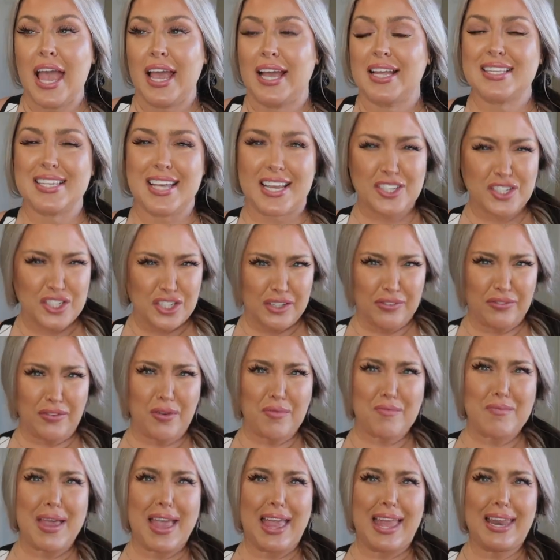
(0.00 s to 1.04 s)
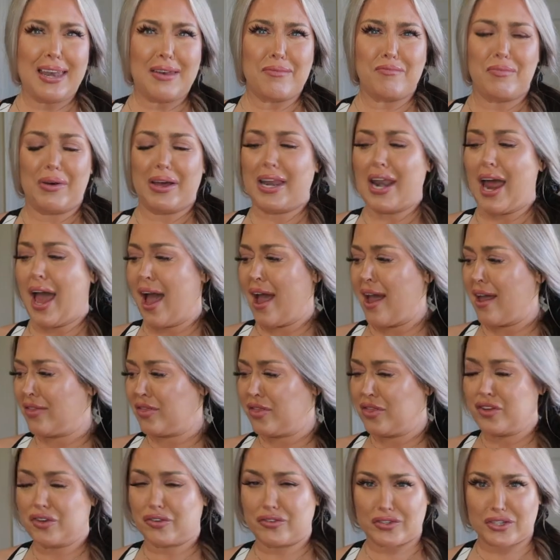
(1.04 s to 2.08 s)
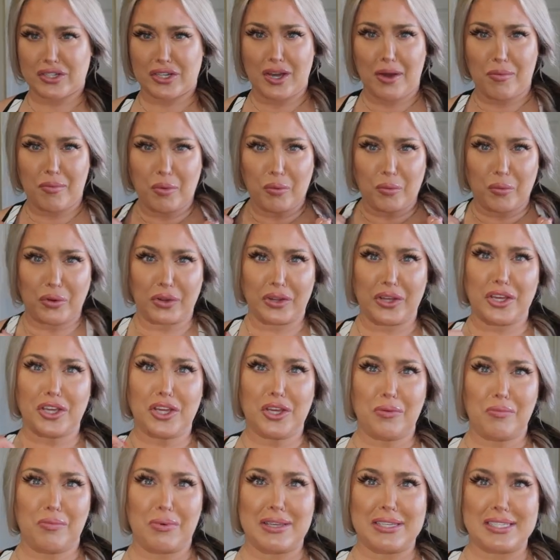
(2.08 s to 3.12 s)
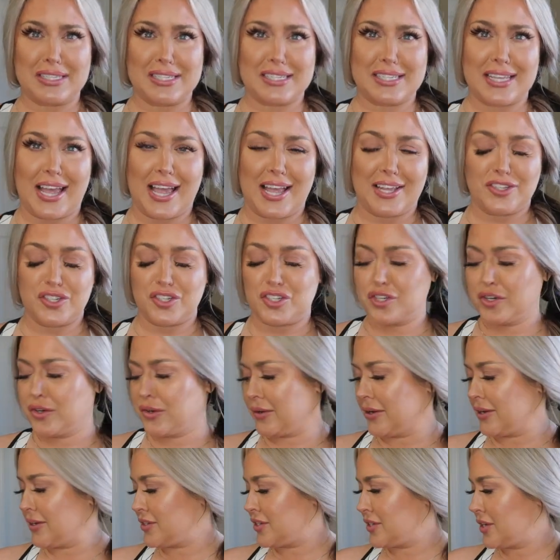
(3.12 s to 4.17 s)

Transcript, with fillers: It's actually for men, but there's a couple really cute pieces I had to show you all.